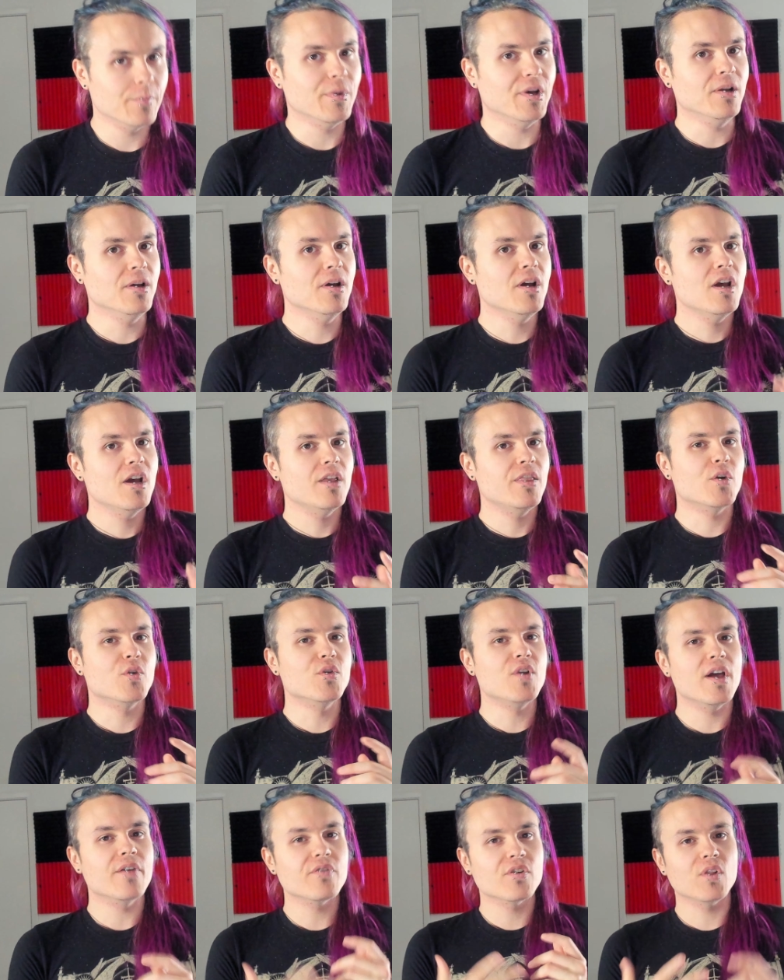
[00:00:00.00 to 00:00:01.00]
but they're
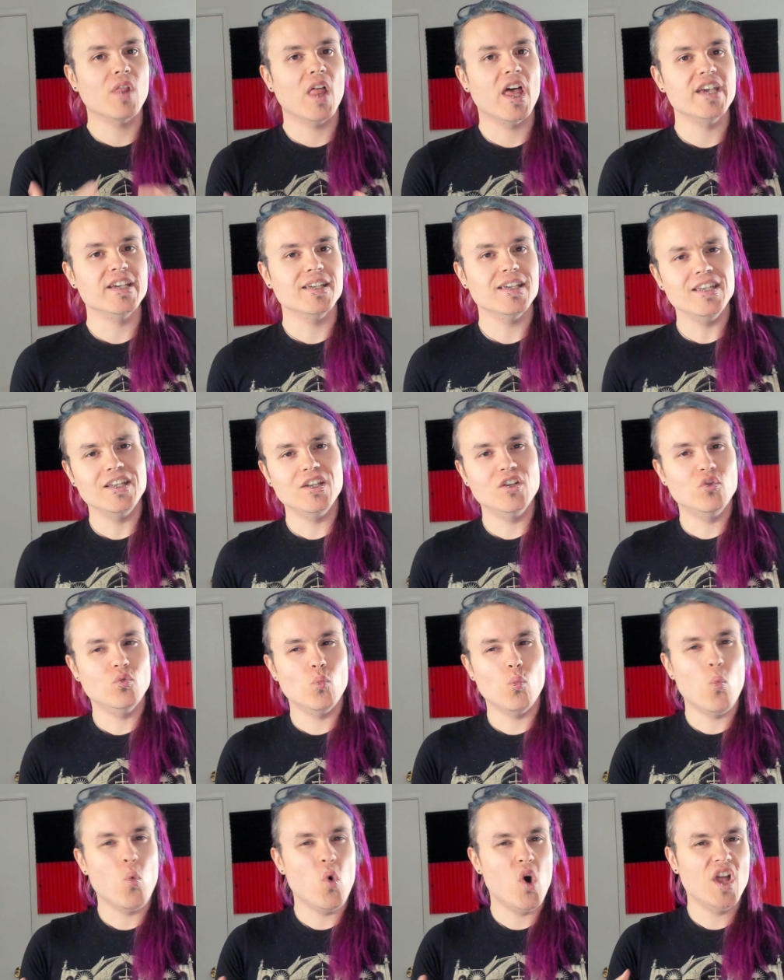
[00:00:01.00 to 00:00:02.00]
never like
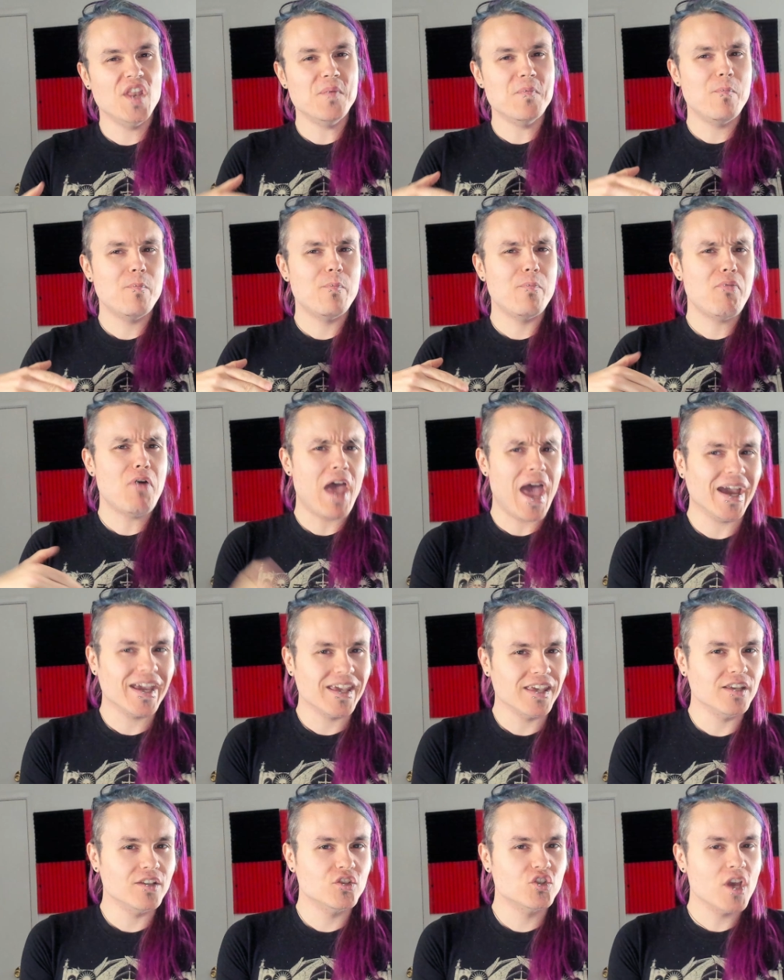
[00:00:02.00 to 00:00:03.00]
in one
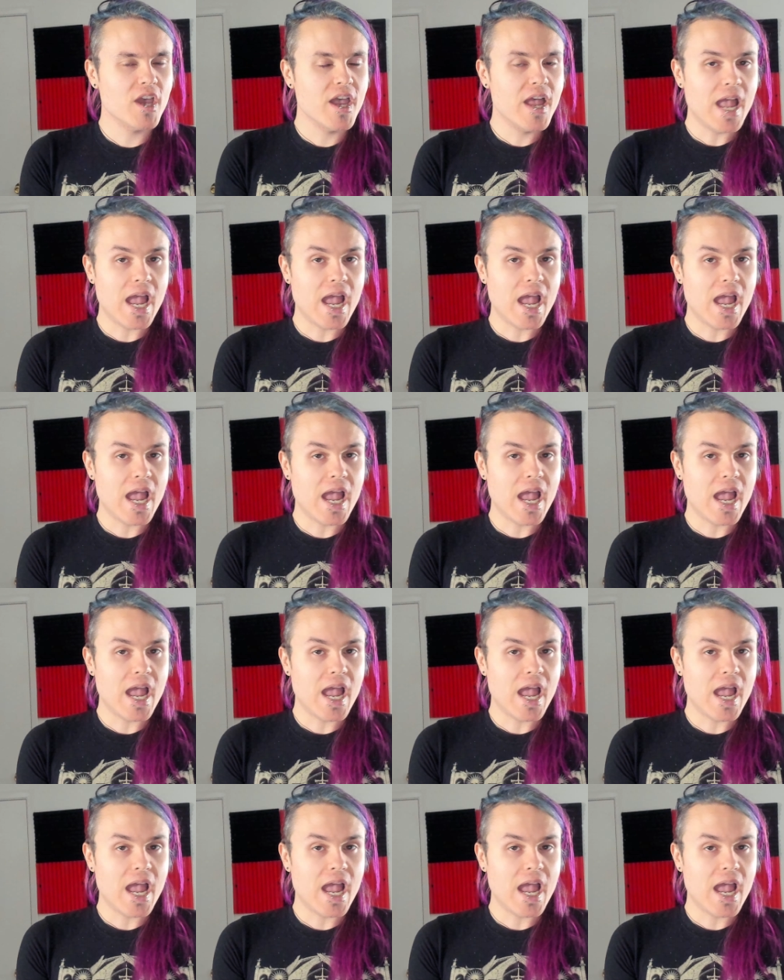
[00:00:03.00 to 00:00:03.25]
package.